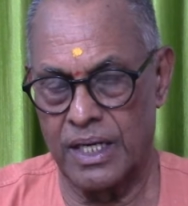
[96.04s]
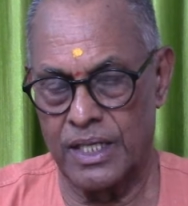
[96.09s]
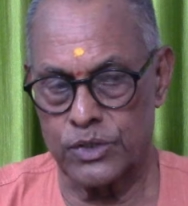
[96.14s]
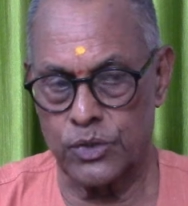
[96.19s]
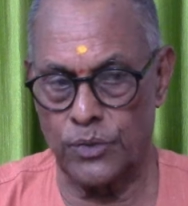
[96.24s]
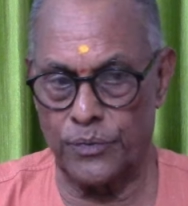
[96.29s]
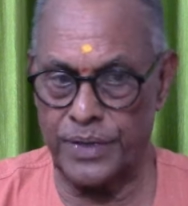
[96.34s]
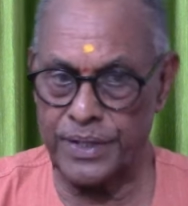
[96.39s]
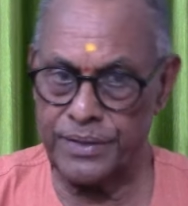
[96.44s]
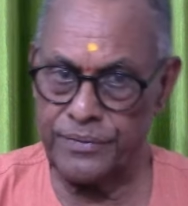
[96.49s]
So
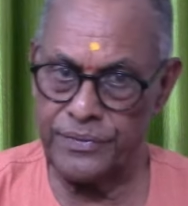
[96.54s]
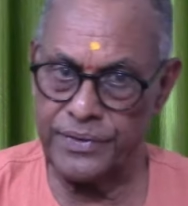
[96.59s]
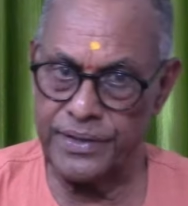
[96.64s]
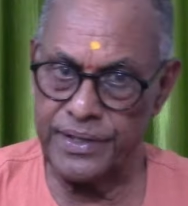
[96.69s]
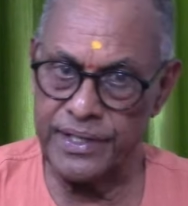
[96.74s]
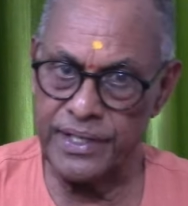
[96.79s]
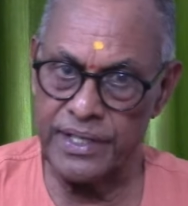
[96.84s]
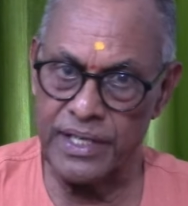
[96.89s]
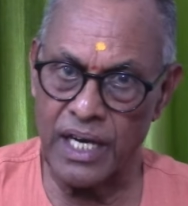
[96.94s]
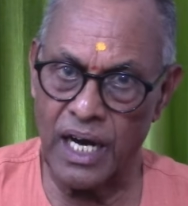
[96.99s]
when
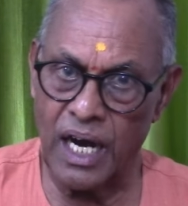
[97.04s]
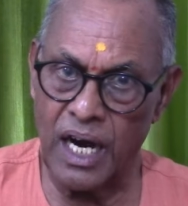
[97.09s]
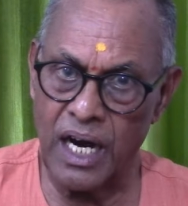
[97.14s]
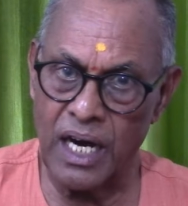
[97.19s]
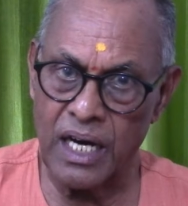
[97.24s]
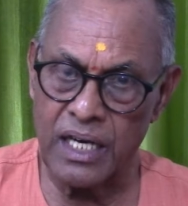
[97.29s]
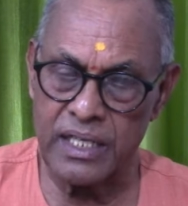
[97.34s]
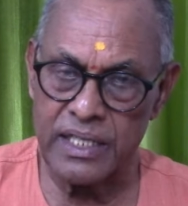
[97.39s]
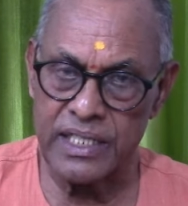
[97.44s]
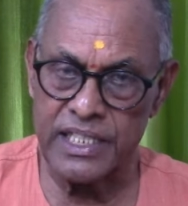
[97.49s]
we
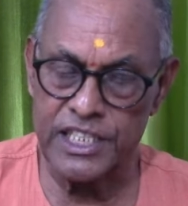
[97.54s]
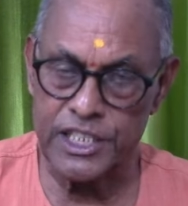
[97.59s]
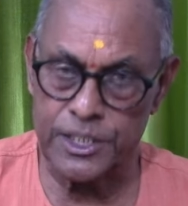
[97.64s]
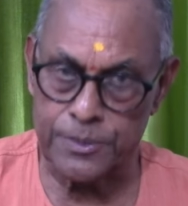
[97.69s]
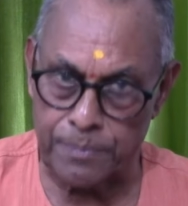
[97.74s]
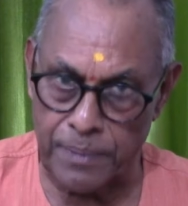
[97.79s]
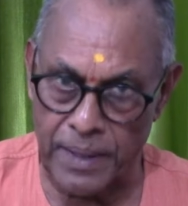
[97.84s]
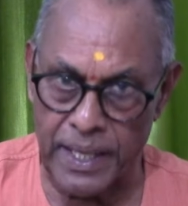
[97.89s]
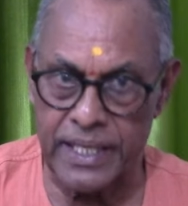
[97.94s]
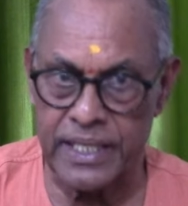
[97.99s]
are
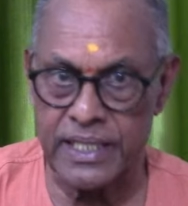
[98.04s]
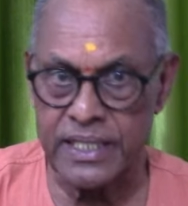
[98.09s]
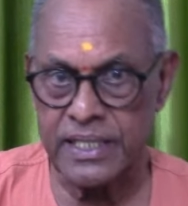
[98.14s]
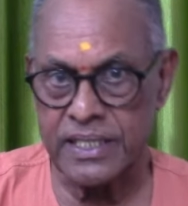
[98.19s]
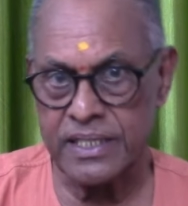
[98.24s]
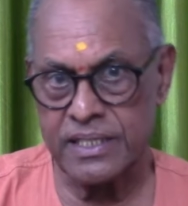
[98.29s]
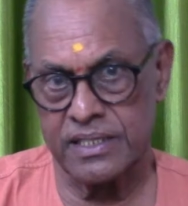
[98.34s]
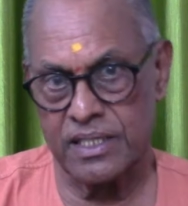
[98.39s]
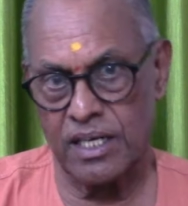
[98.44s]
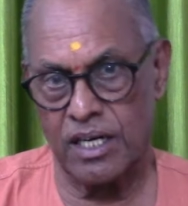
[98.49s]

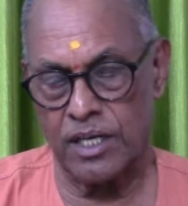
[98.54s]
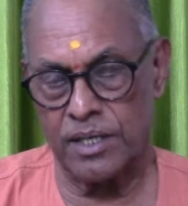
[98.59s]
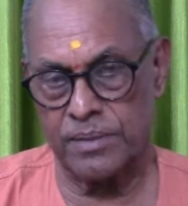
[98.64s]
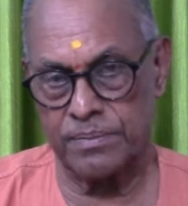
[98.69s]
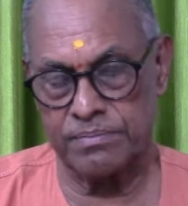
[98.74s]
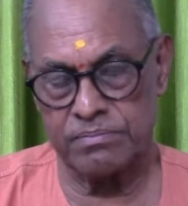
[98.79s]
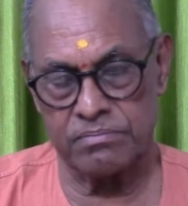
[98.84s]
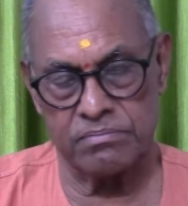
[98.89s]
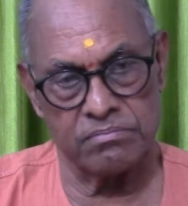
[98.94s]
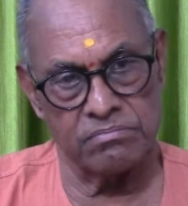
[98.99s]
inspired
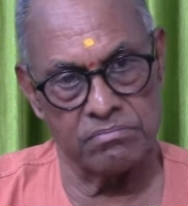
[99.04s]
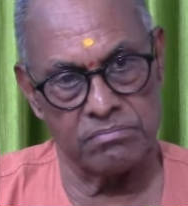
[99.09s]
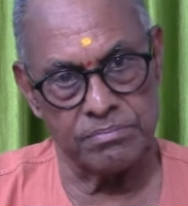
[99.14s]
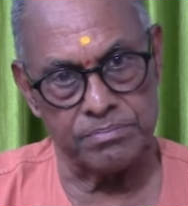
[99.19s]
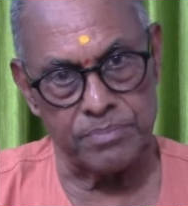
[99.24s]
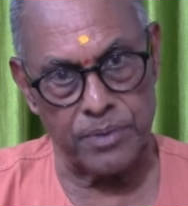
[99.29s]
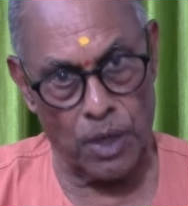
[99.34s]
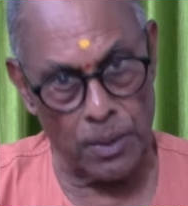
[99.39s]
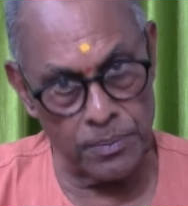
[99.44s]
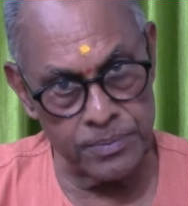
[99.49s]
or
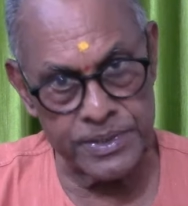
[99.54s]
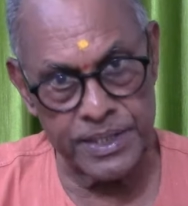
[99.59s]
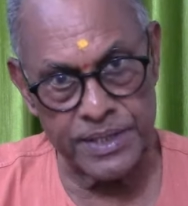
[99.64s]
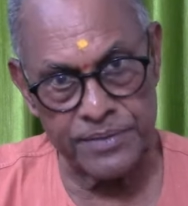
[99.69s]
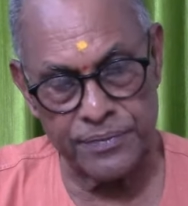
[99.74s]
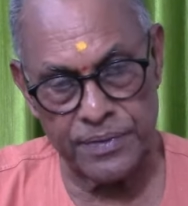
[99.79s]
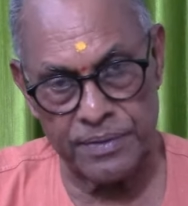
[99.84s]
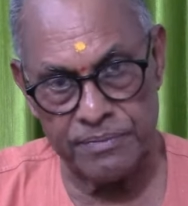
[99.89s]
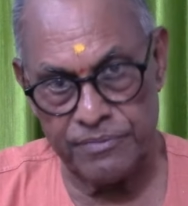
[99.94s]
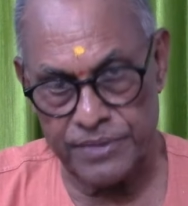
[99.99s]
prompted
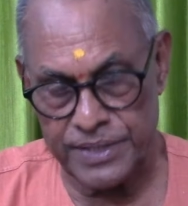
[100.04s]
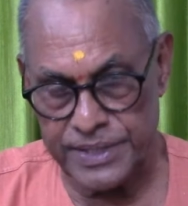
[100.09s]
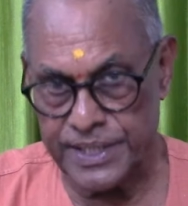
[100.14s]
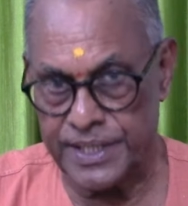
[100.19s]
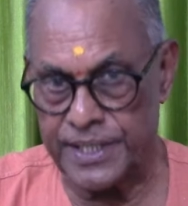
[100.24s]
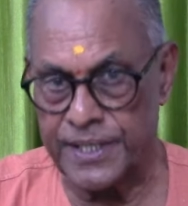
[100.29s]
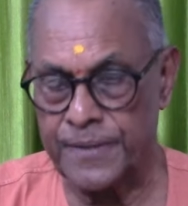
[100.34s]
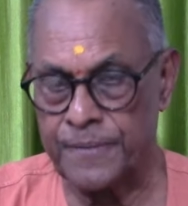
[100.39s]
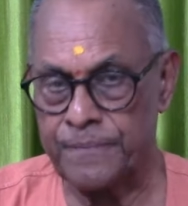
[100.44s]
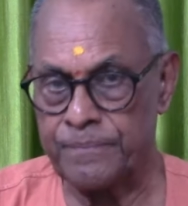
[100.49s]
from
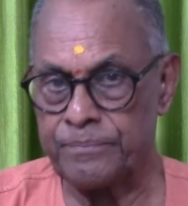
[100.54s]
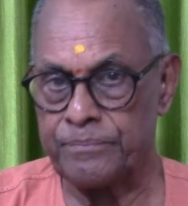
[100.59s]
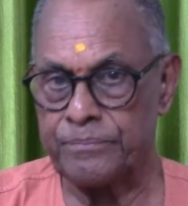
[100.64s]
within